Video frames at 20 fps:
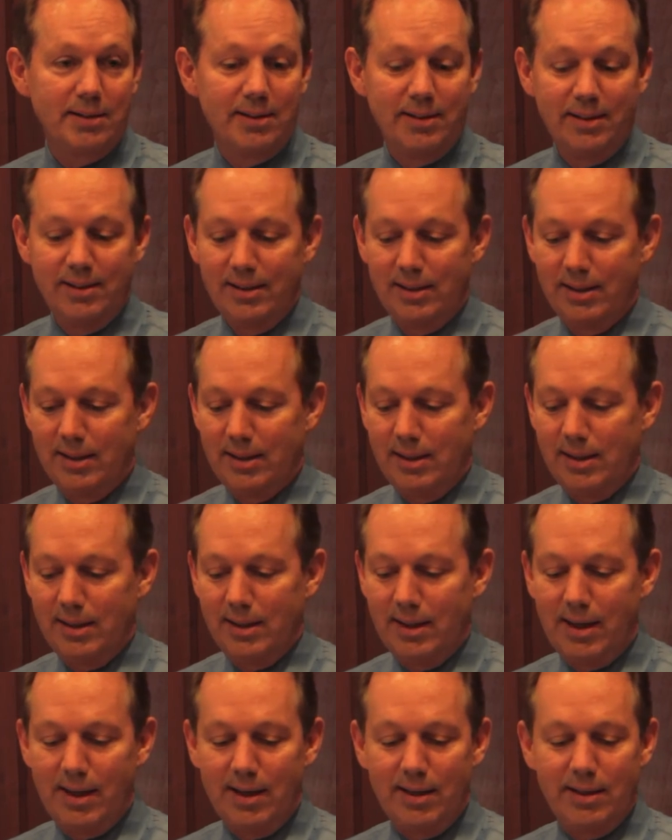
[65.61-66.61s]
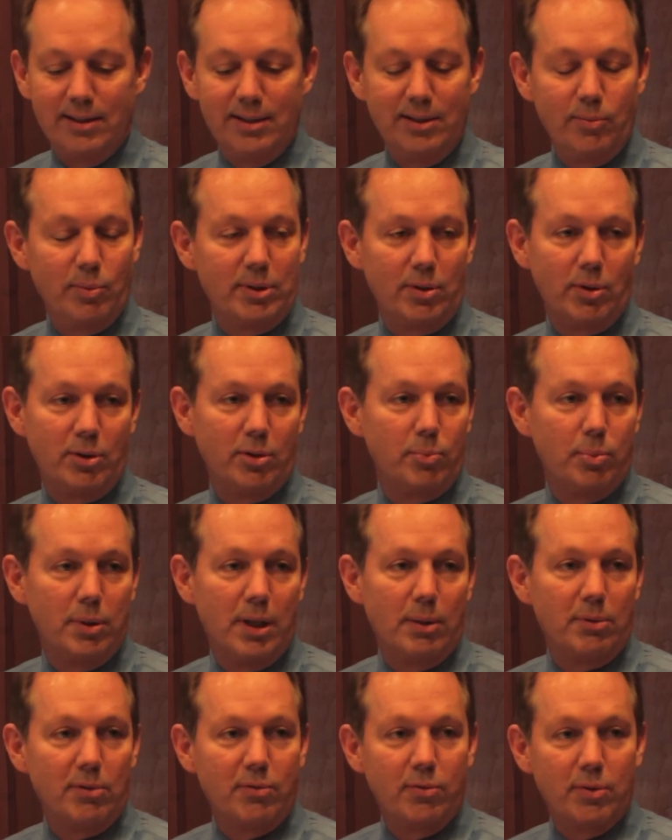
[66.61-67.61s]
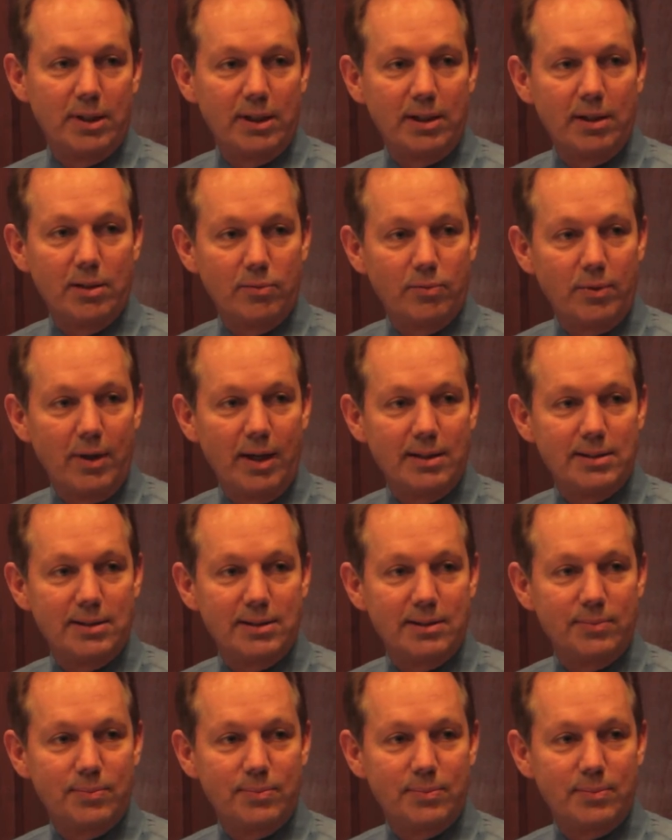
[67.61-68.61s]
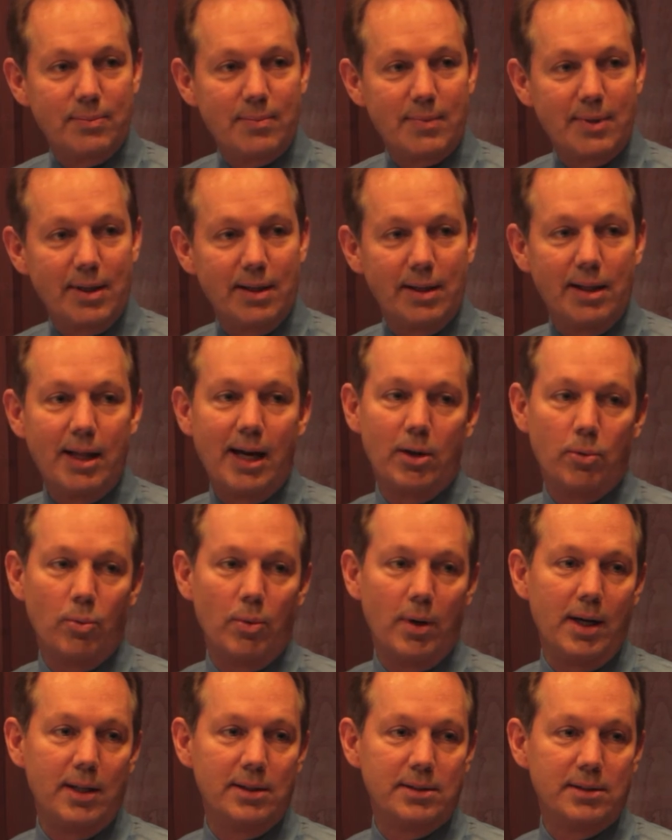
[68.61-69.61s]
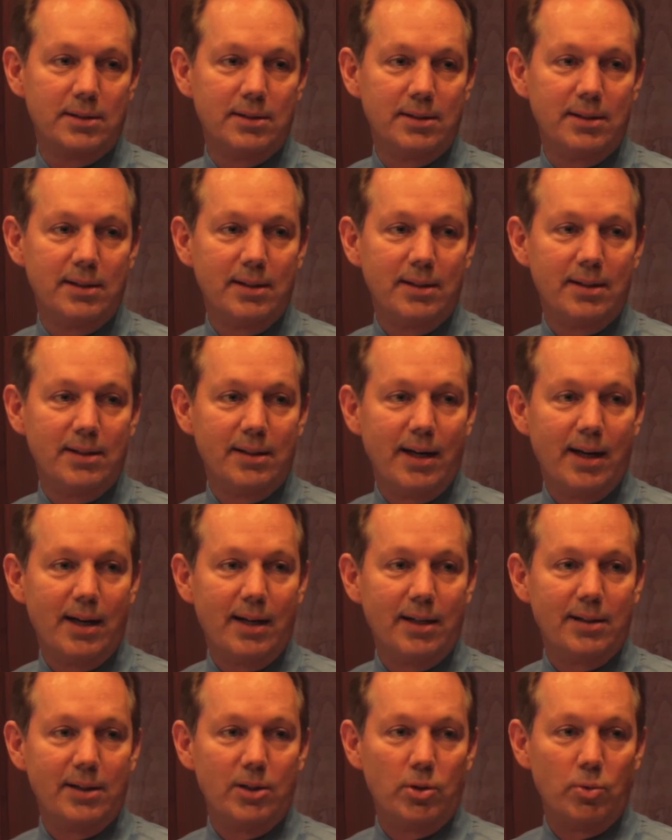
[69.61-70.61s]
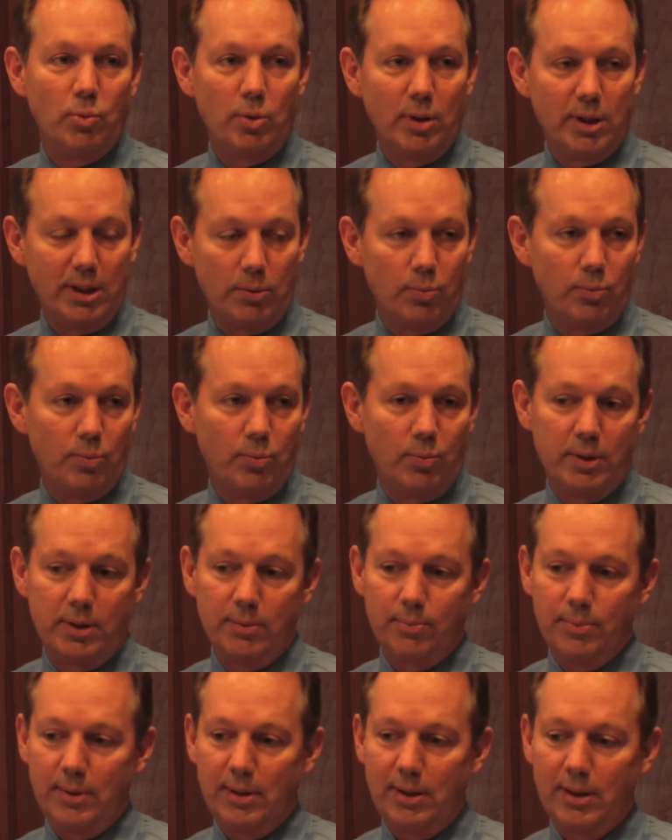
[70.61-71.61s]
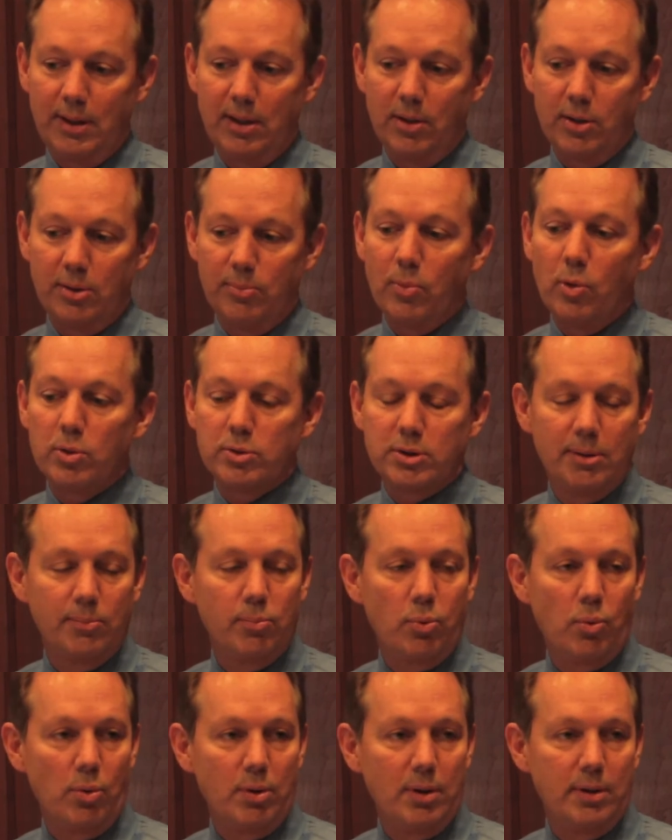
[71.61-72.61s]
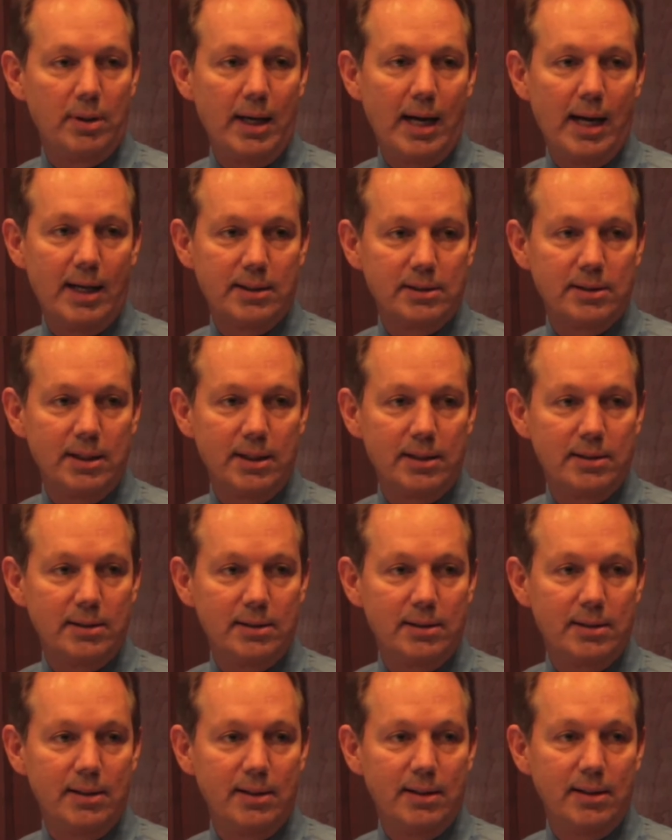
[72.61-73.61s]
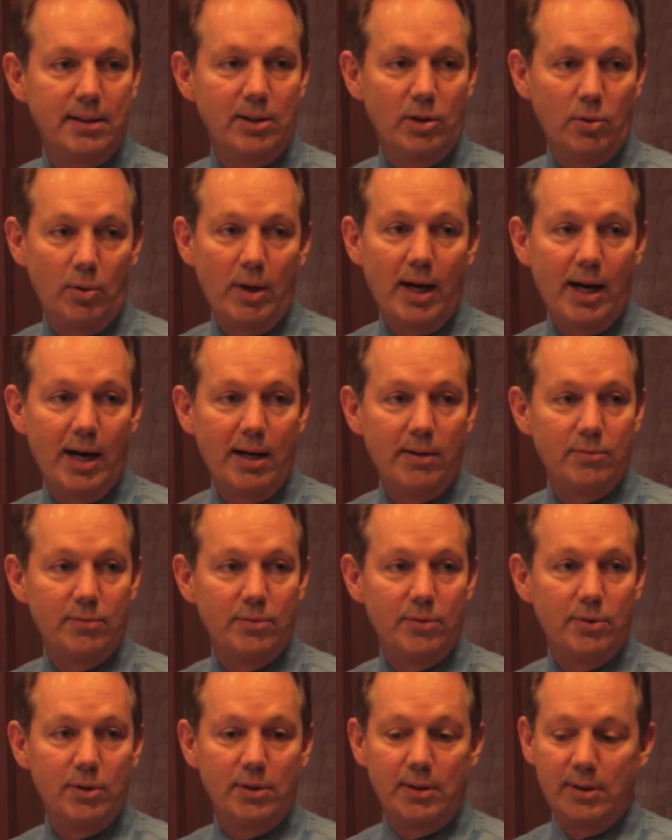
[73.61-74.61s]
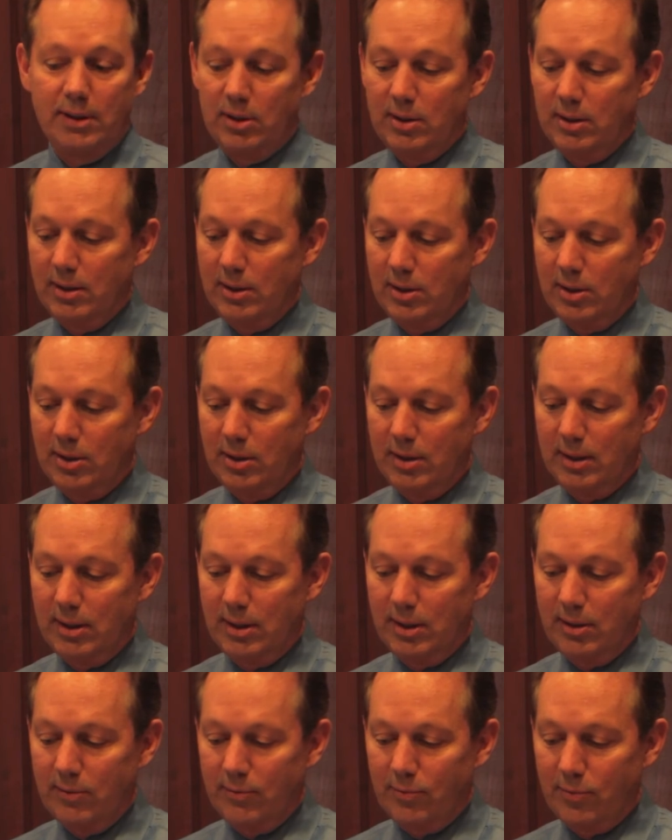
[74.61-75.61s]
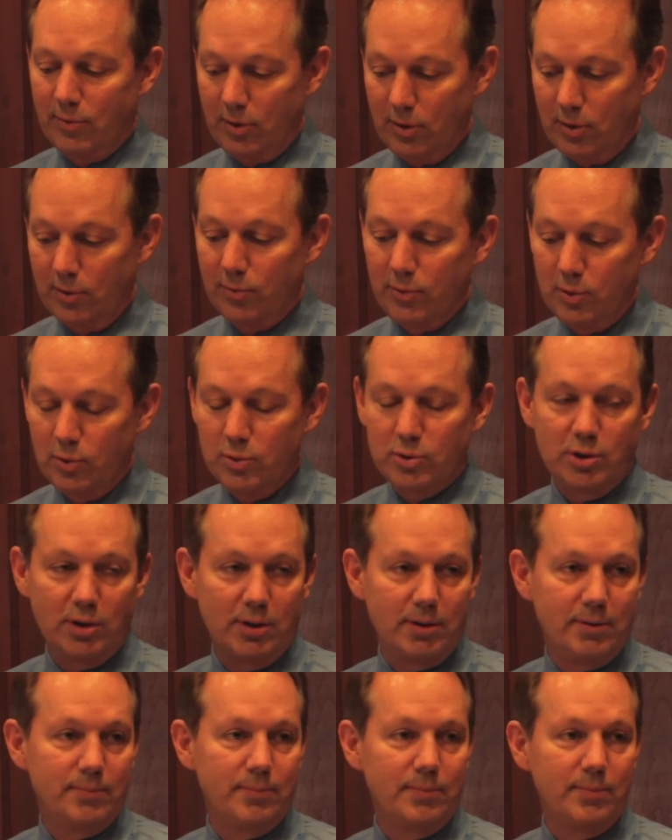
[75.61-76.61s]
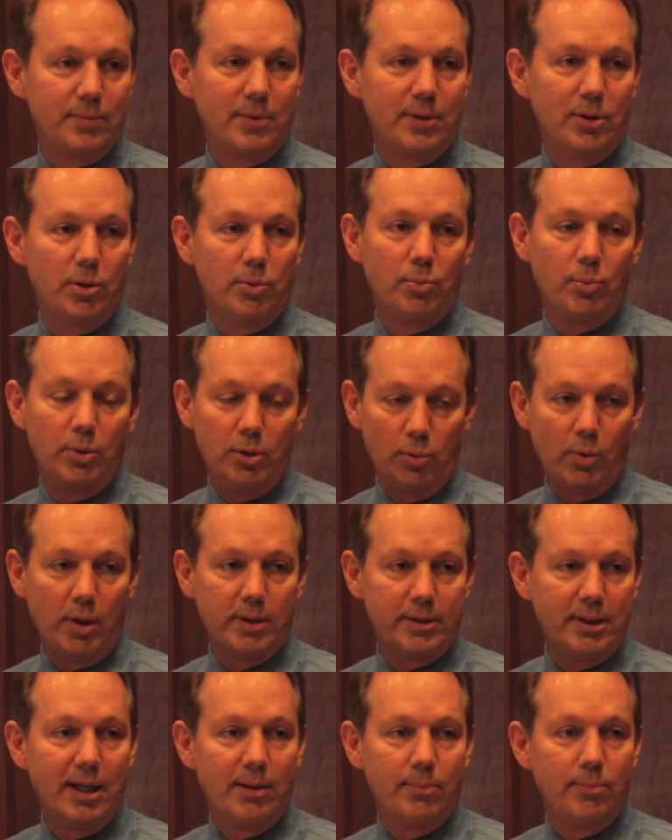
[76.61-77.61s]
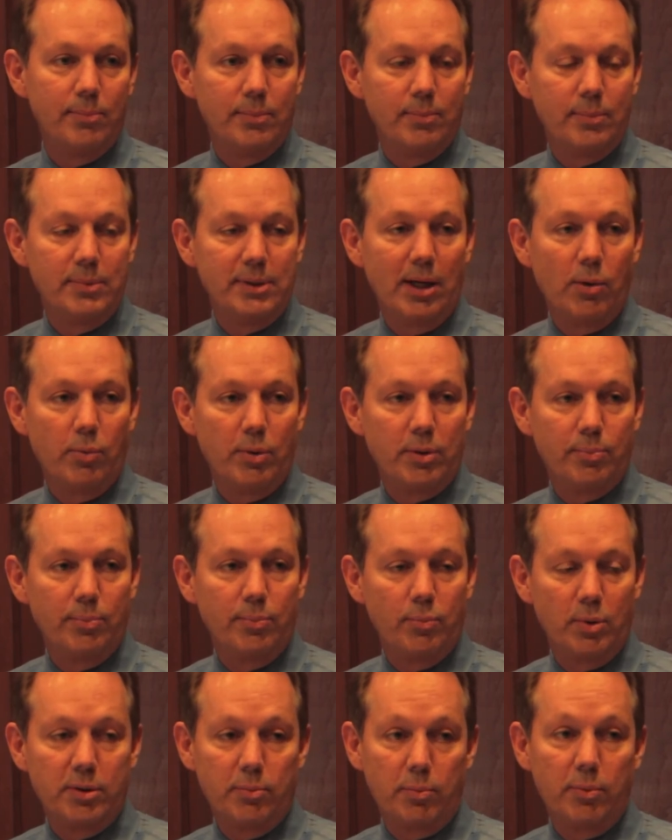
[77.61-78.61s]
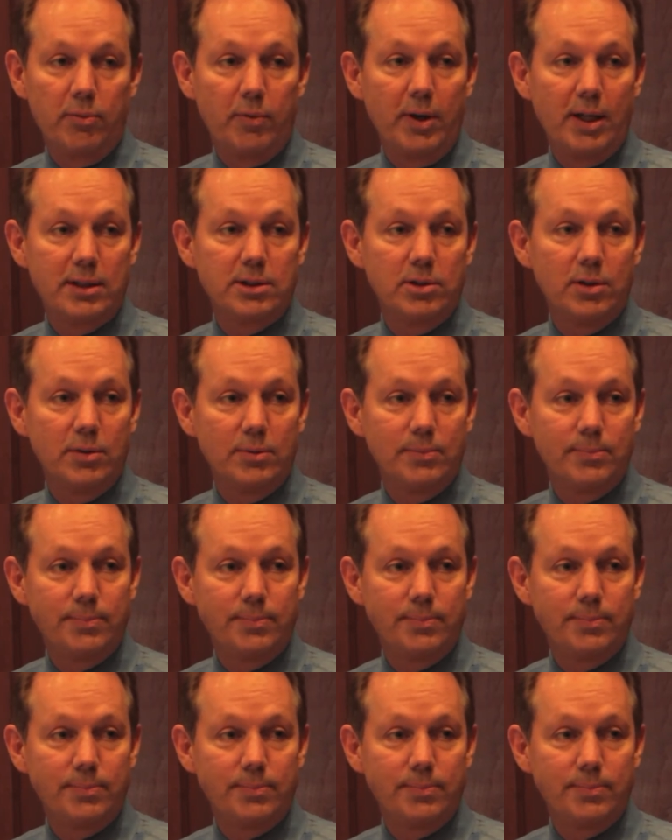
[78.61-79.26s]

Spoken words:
Mm-hmm. You wouldn't go to a plumber for legal advice. Likewise, the most important asset you have for your future, you want that dealt with a professional.